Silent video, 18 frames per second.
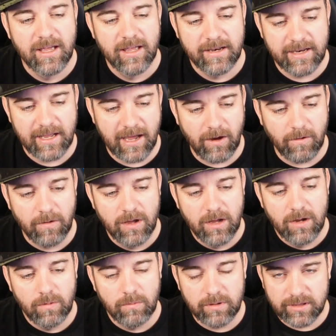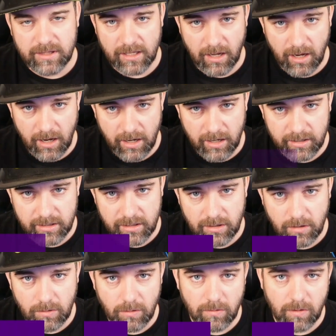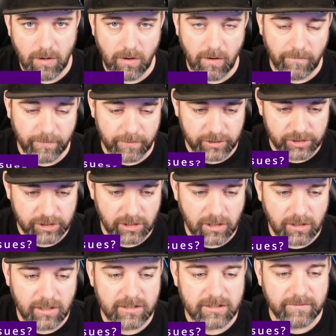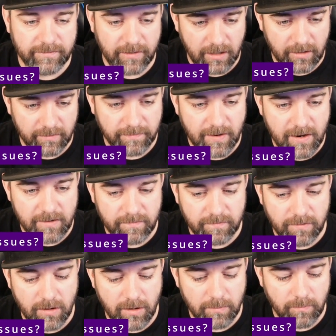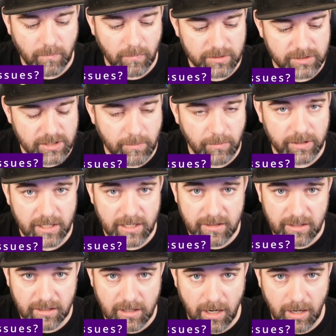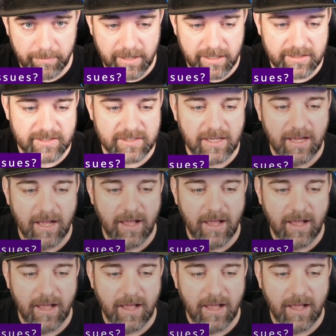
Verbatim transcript: Now, with the audio, for sure, it's verified from someone in the comments